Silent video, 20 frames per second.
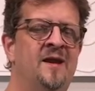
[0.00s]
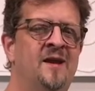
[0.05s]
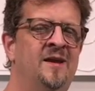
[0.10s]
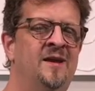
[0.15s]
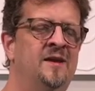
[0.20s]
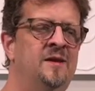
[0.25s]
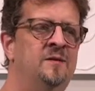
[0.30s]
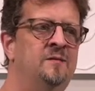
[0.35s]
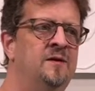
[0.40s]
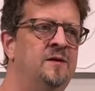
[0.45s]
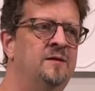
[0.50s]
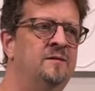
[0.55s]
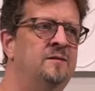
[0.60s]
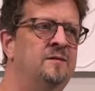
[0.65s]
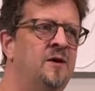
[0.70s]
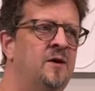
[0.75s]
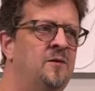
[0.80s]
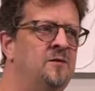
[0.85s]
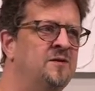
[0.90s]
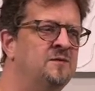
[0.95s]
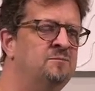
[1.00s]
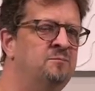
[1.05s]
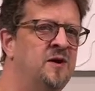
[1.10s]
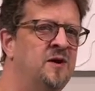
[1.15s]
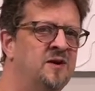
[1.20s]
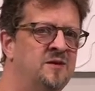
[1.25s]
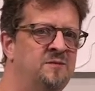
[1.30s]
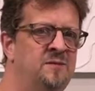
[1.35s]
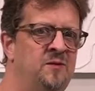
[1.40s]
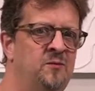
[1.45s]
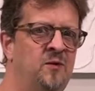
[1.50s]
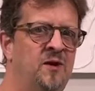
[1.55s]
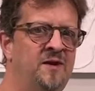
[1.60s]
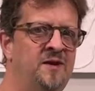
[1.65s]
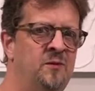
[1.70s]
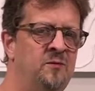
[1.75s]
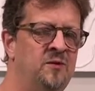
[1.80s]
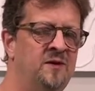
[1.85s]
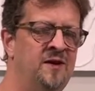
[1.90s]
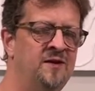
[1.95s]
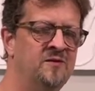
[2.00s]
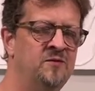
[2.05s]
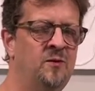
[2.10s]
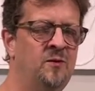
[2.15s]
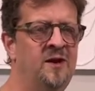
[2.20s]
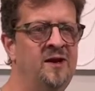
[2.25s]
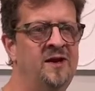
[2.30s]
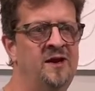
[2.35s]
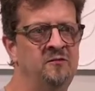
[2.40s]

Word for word: And it, it always bugged me why they wouldn't ask why.